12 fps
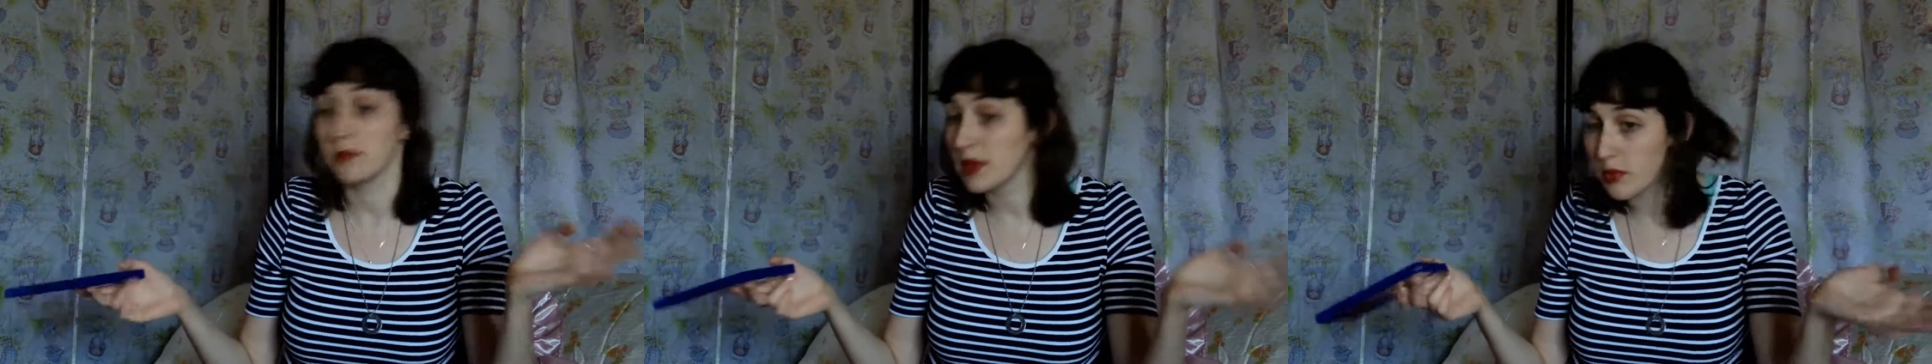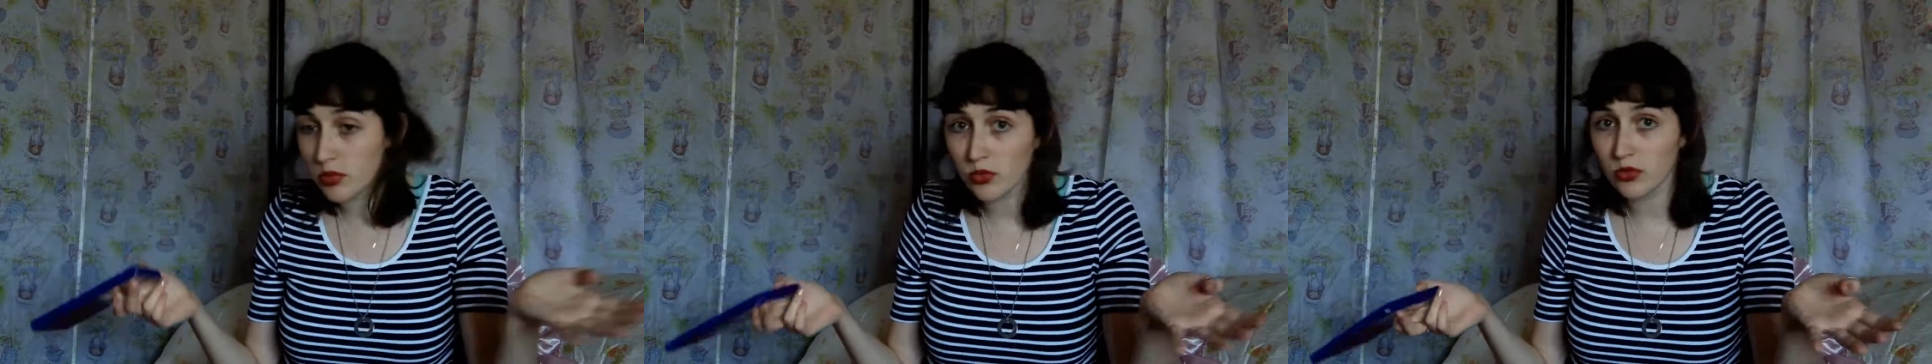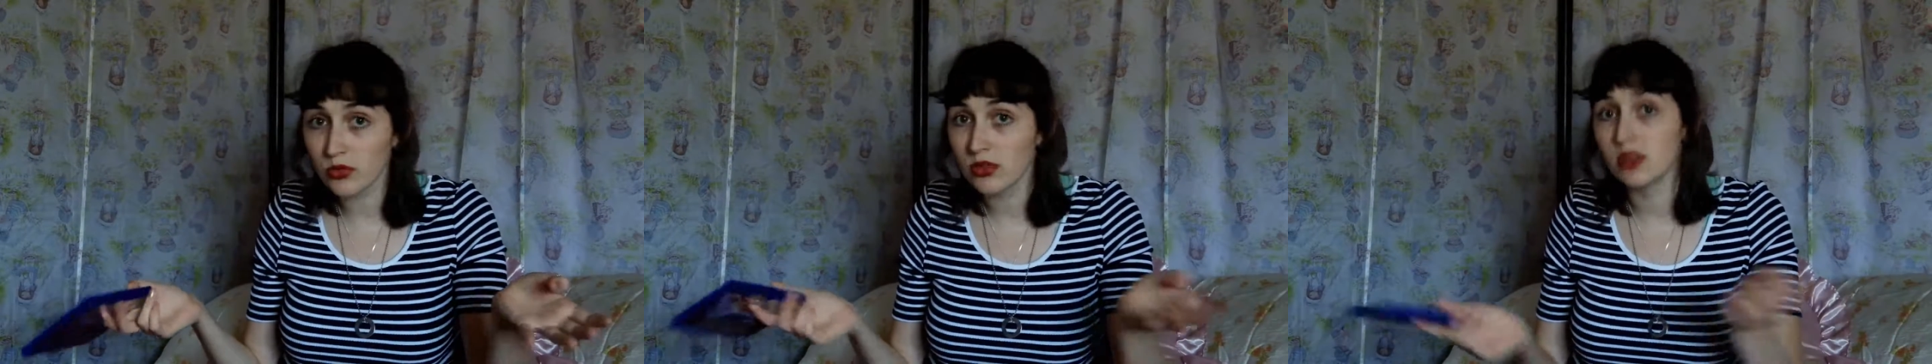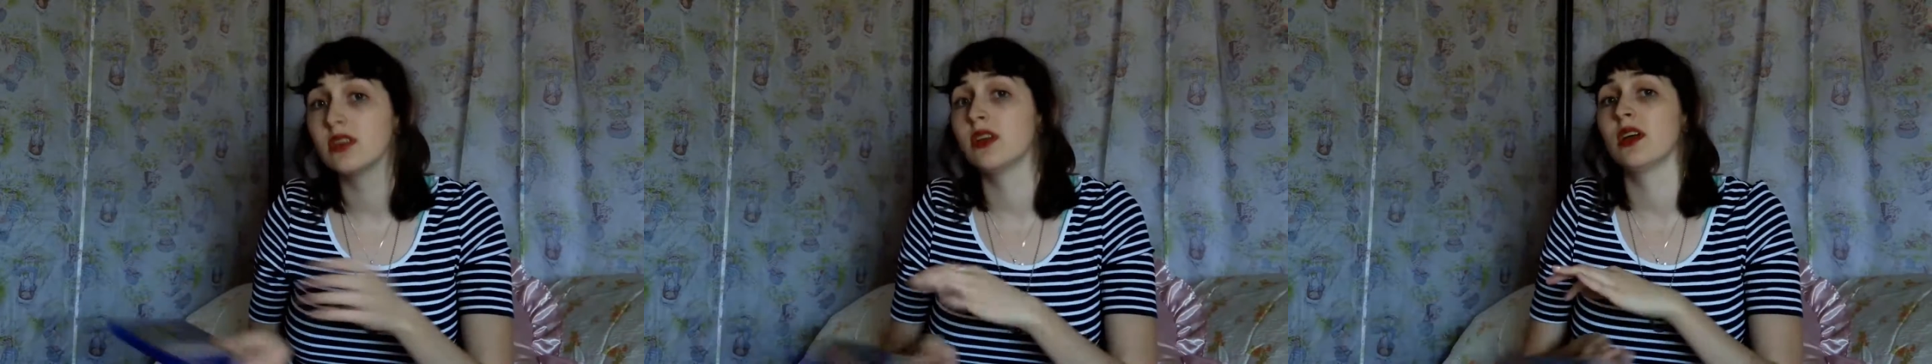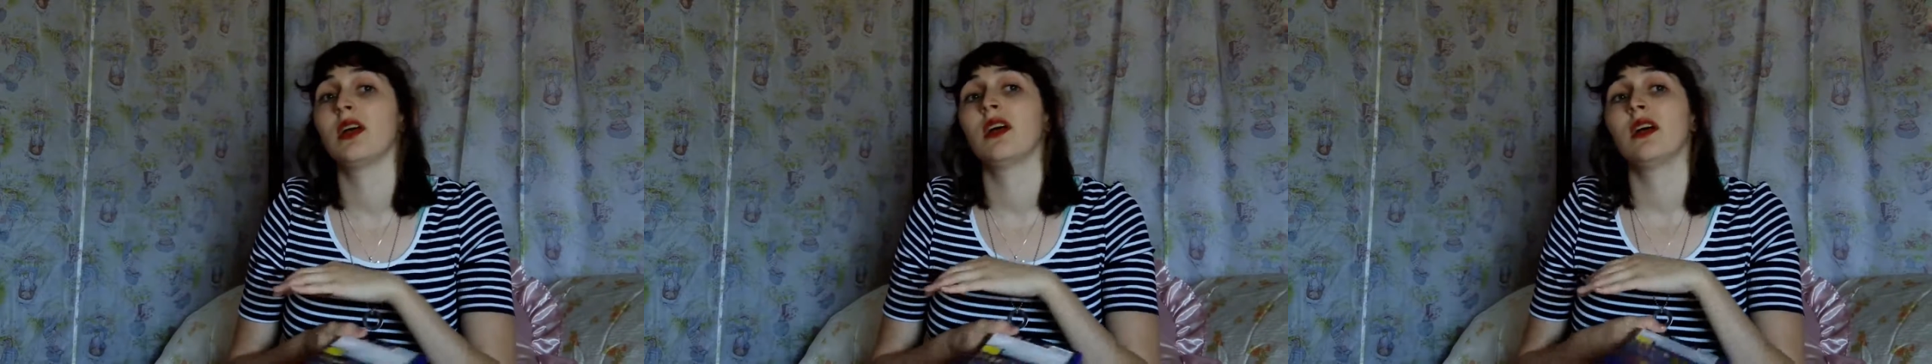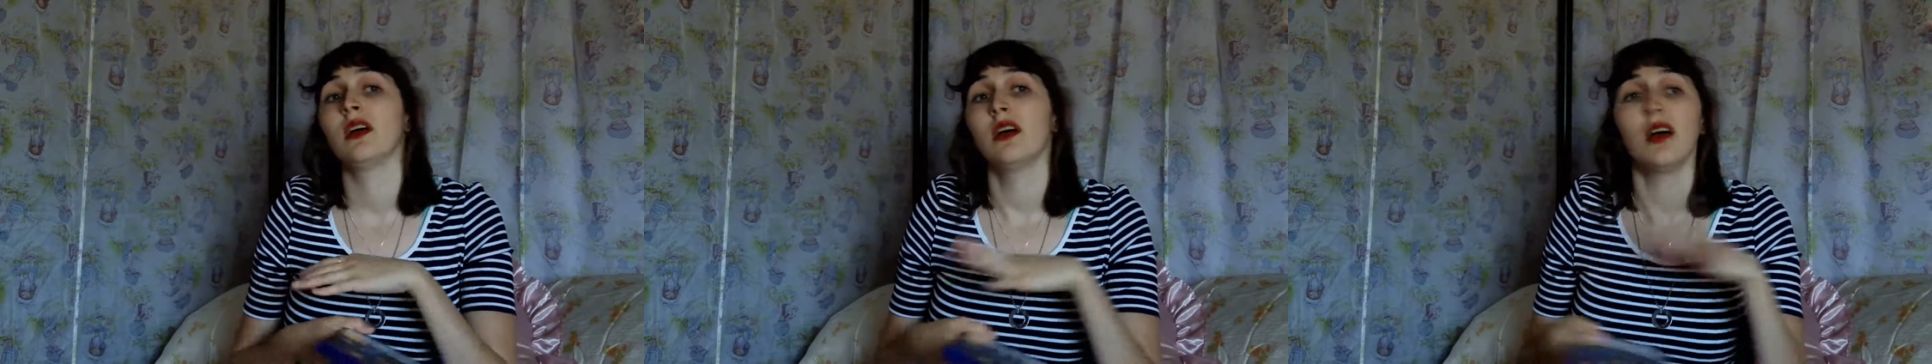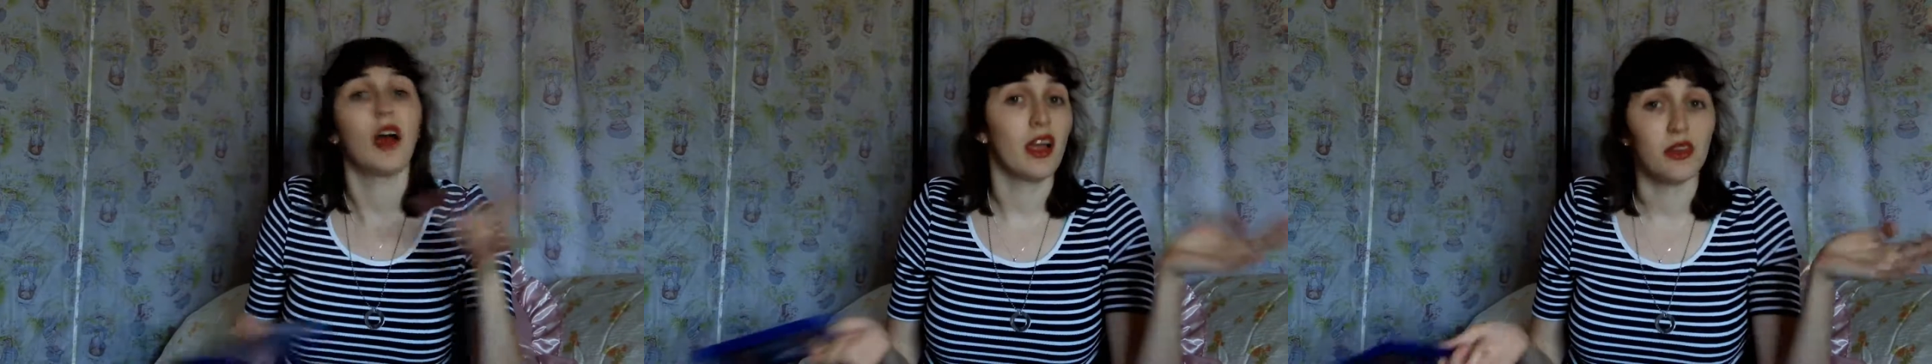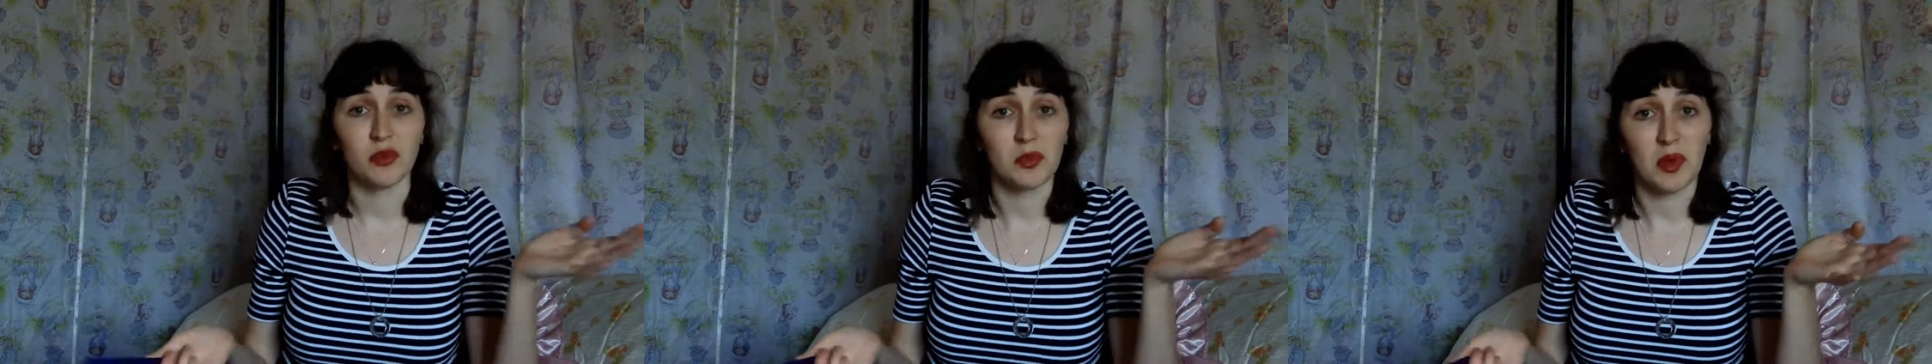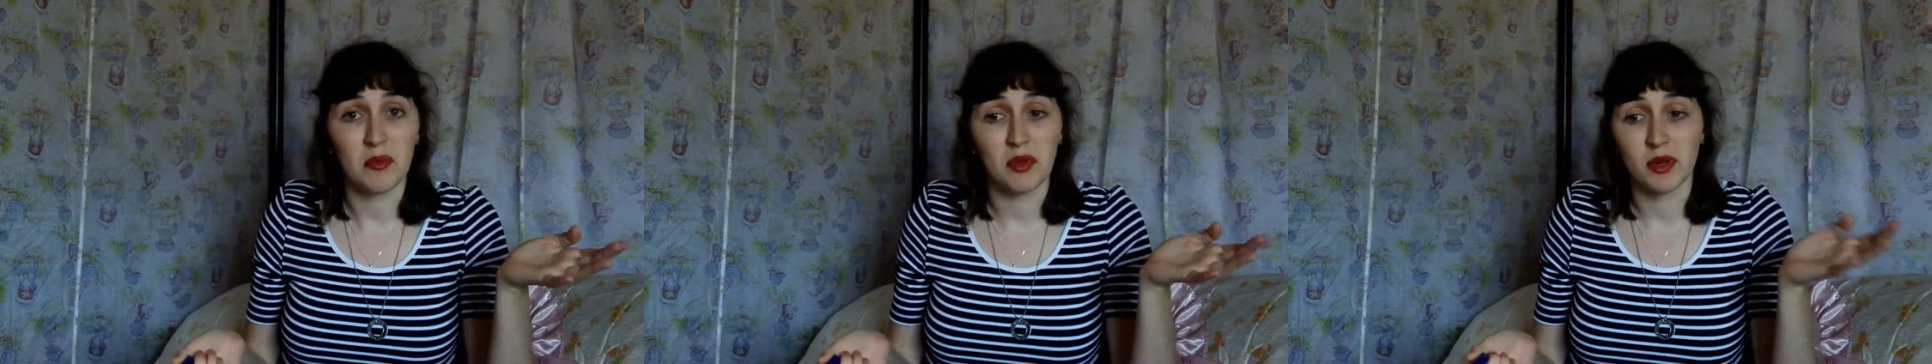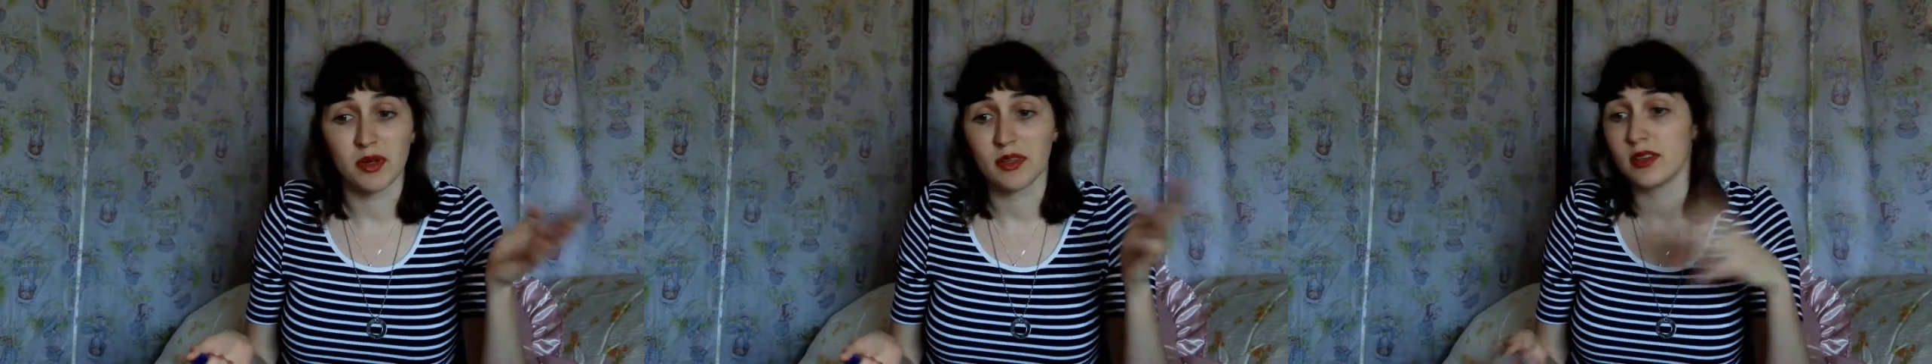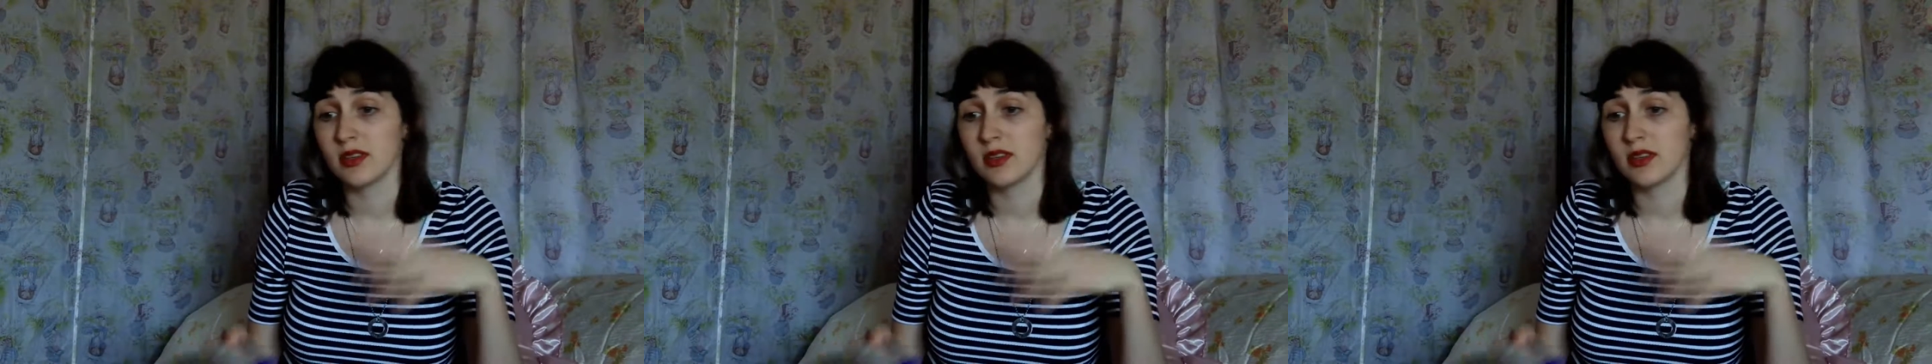people. I don't remember.